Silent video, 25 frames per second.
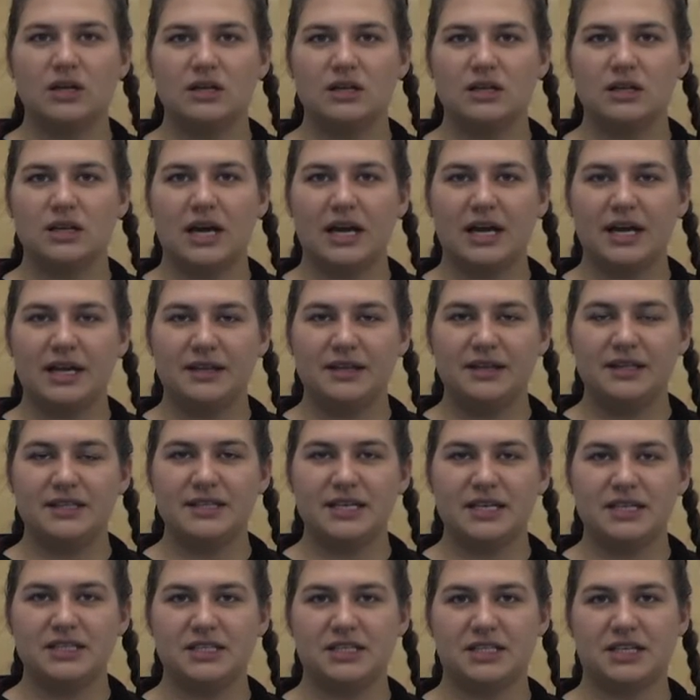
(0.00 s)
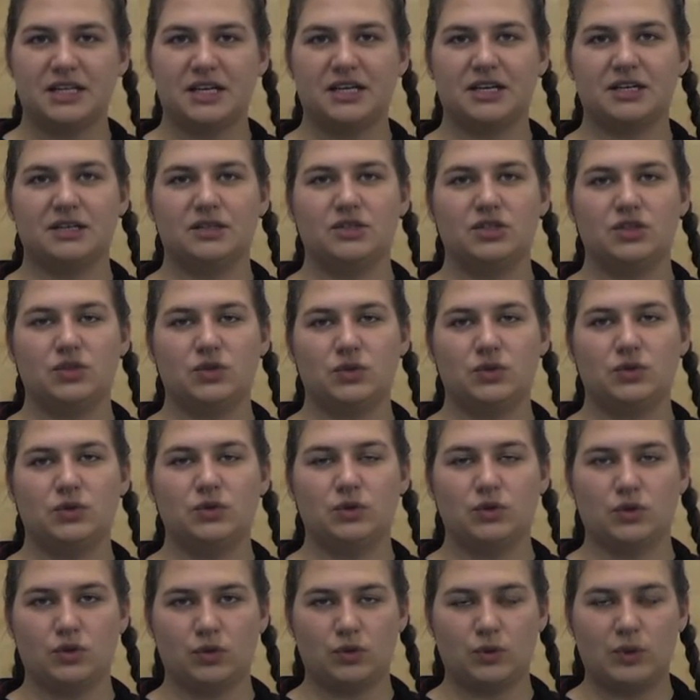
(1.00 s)
Well, I had this idea
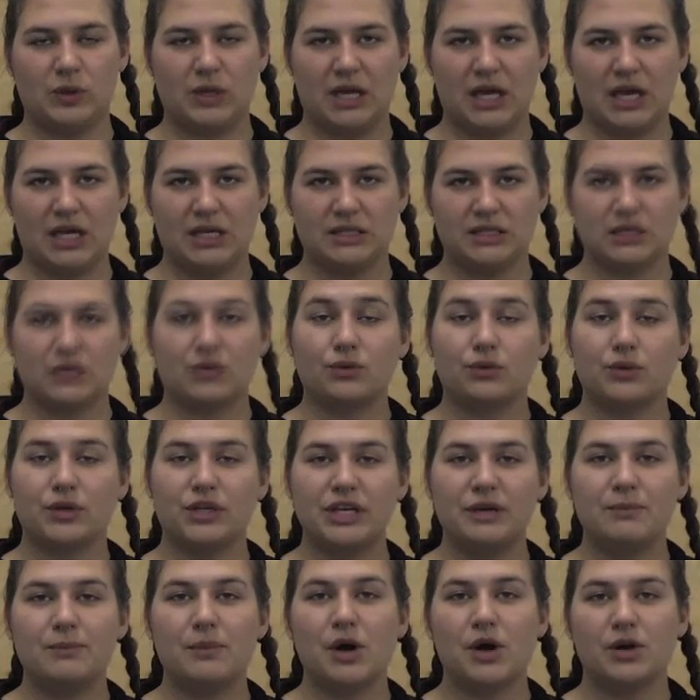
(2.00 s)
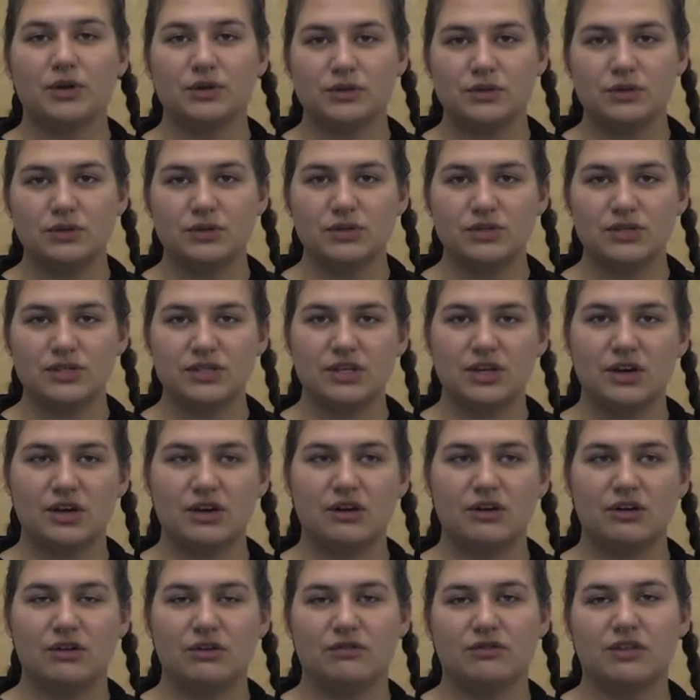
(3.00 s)
to create 3D models
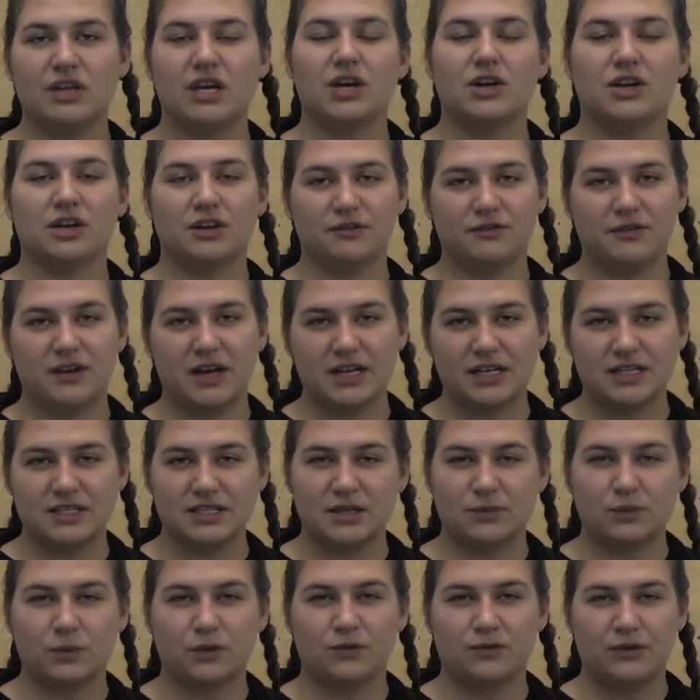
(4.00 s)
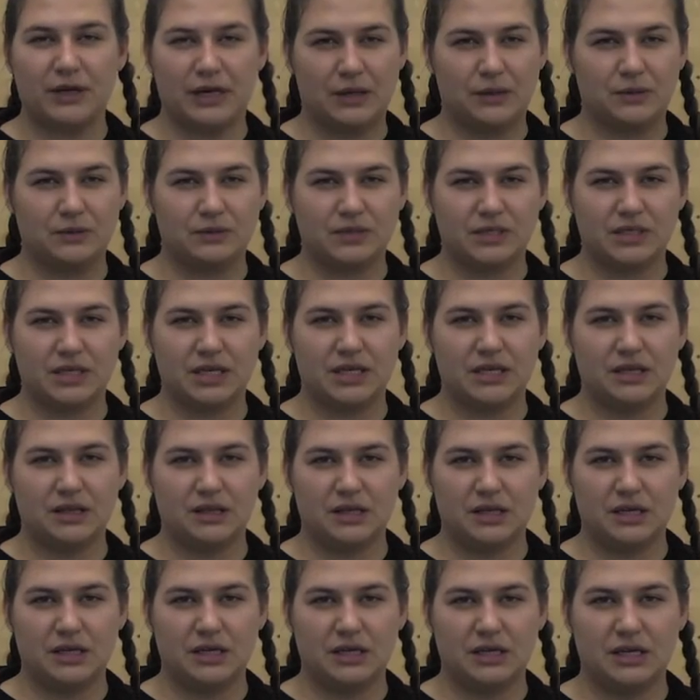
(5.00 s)
of the artifacts that were found in
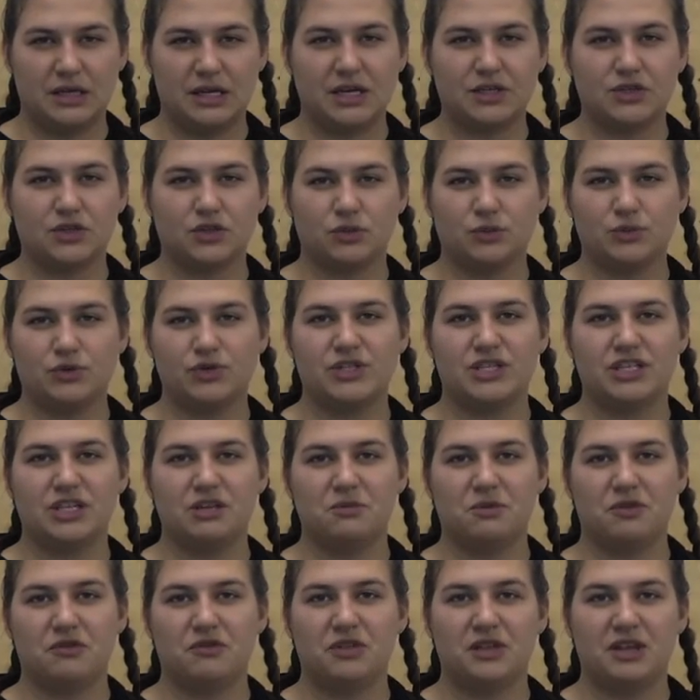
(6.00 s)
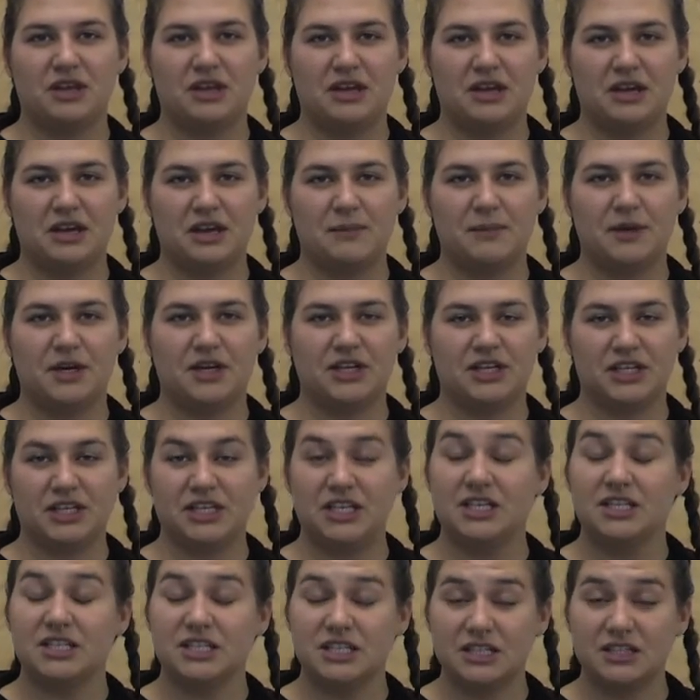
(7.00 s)
the National Museum of the American
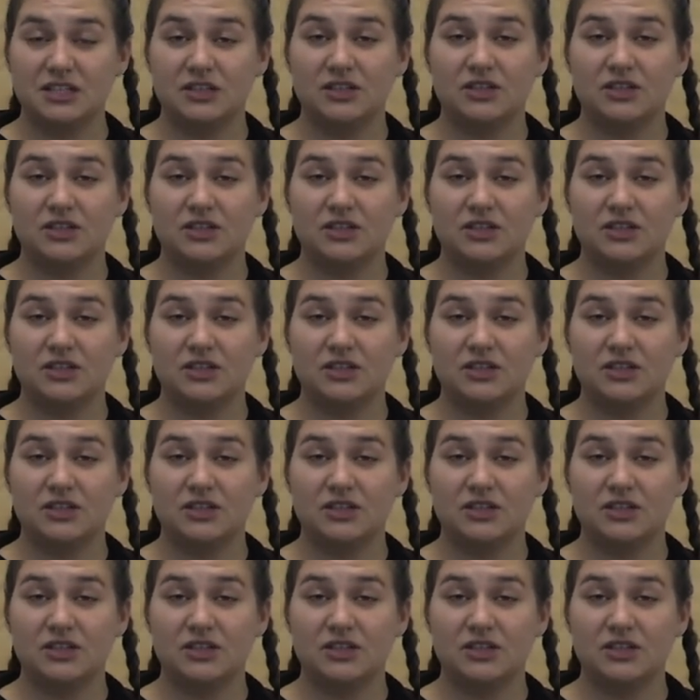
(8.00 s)
Indian